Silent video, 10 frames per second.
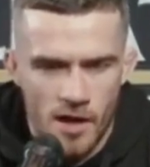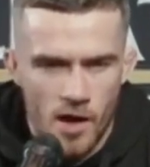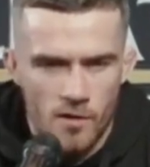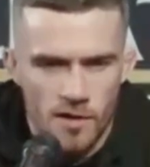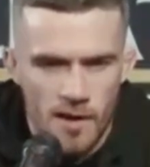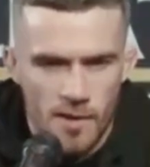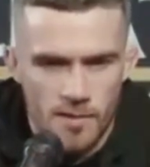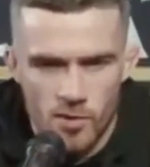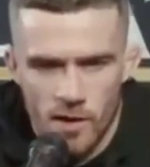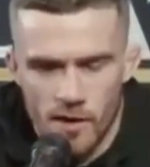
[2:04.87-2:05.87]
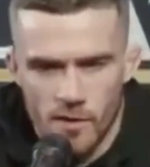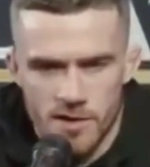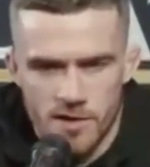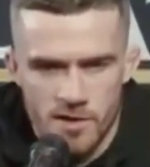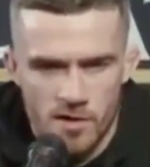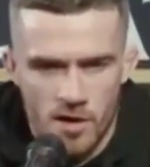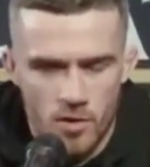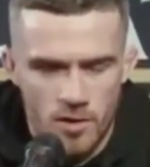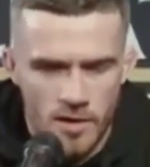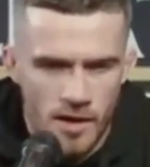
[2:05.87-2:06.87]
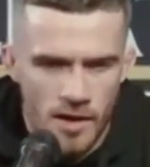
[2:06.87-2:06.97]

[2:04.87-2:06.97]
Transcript: Hopefully then be twelve wins in a row.